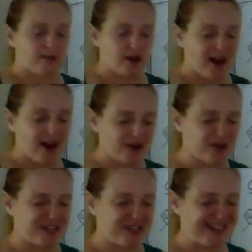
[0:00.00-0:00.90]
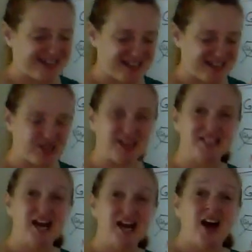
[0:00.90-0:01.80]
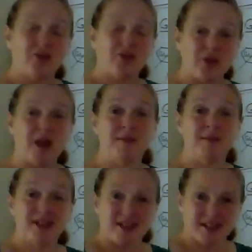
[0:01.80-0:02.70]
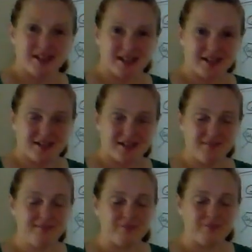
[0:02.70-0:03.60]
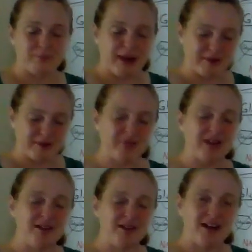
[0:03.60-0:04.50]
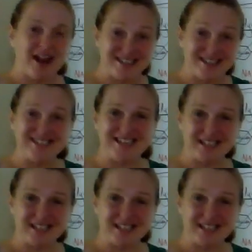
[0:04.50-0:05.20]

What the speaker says: hydrogen and electrons from the pyruvate, oxidizing the